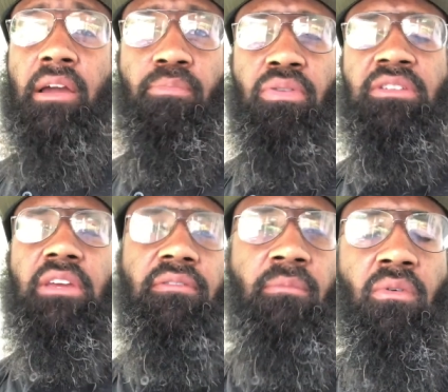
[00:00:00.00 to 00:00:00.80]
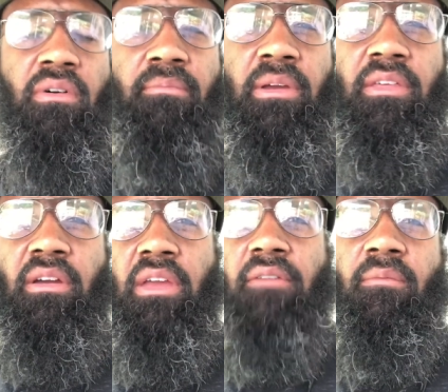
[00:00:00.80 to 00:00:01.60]
could preach even more and be
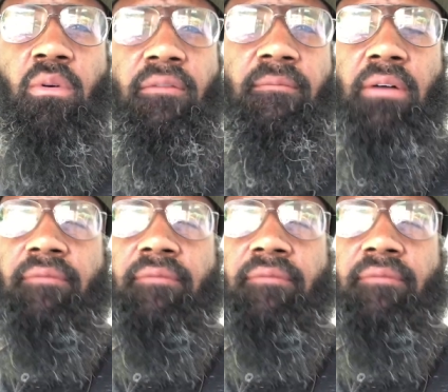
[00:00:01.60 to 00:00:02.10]
there even more for my